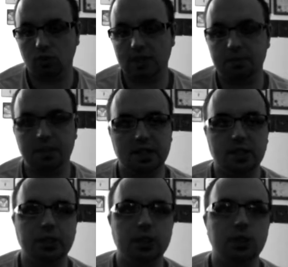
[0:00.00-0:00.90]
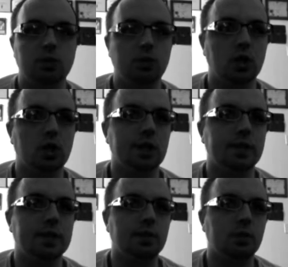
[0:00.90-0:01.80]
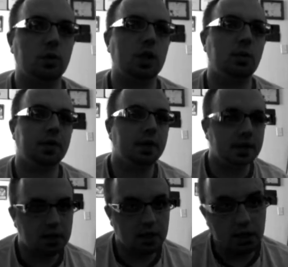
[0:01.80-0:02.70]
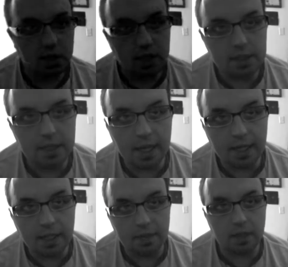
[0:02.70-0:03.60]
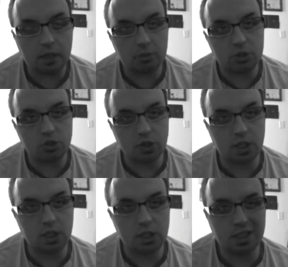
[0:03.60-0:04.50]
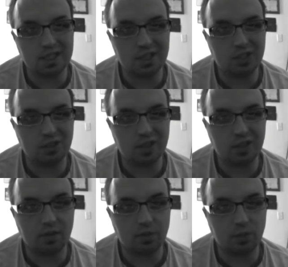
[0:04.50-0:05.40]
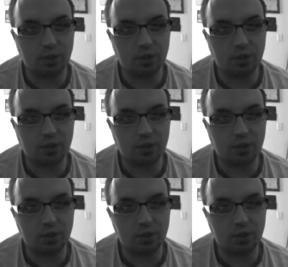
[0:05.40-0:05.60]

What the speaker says: speaks to you. Because if you're working with a deck that the imagery doesn't do anything for